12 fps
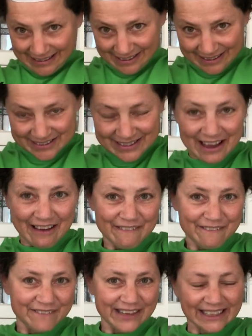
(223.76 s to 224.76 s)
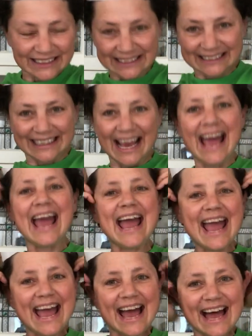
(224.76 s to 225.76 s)
Here's how it fits.
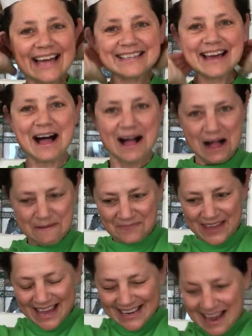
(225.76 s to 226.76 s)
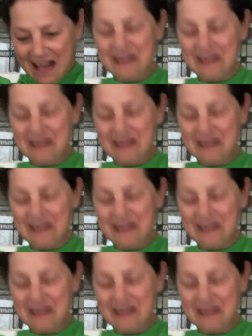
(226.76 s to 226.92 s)
And now